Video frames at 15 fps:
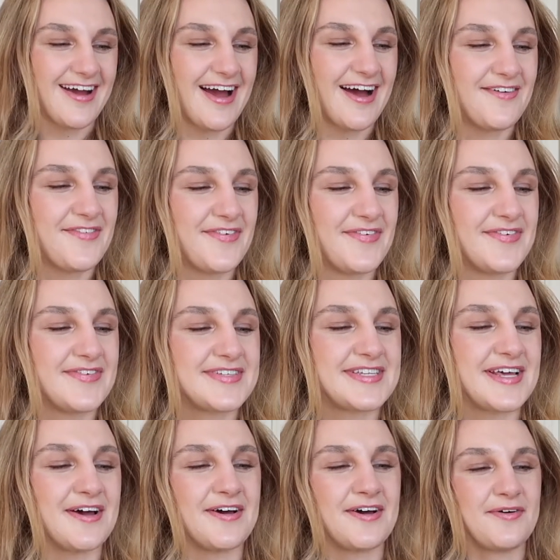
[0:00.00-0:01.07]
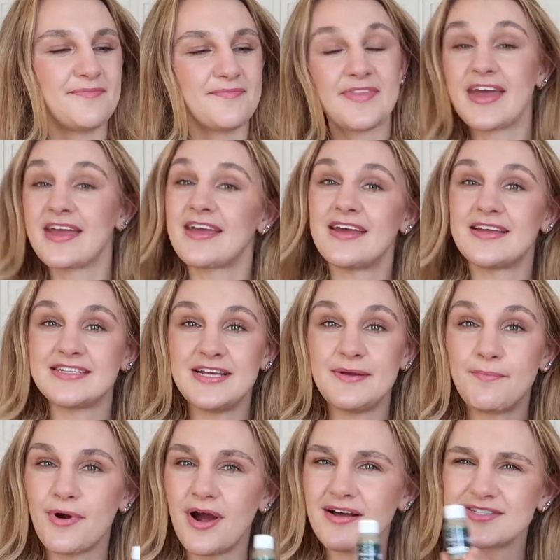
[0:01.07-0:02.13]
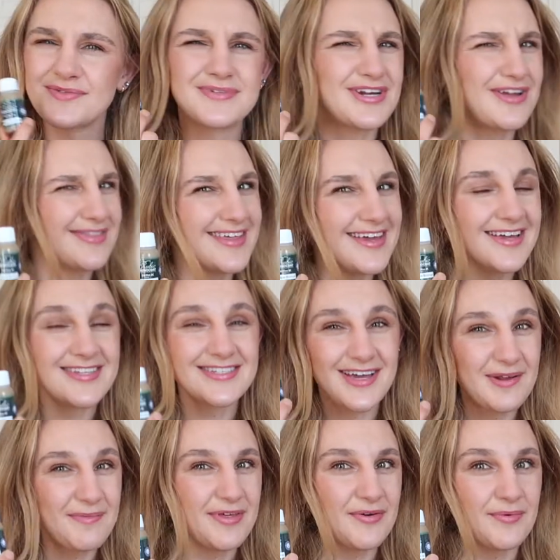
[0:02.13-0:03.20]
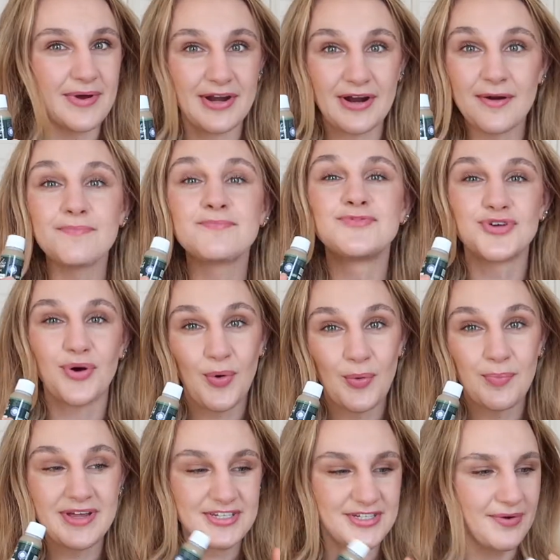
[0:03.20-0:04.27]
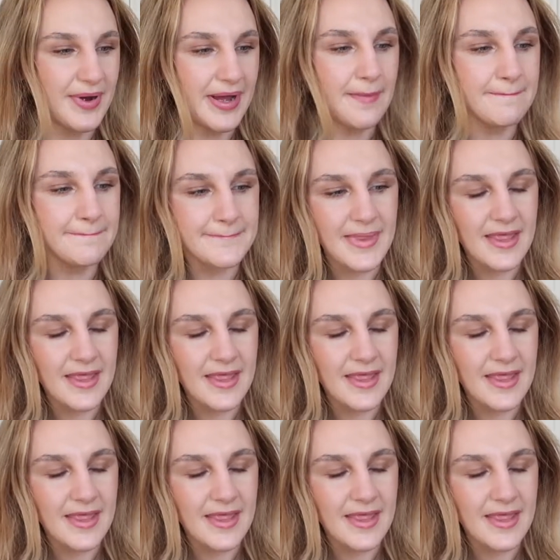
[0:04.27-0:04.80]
I have some antique bronze, which I think is gonna be the winner. Don't hold me to it.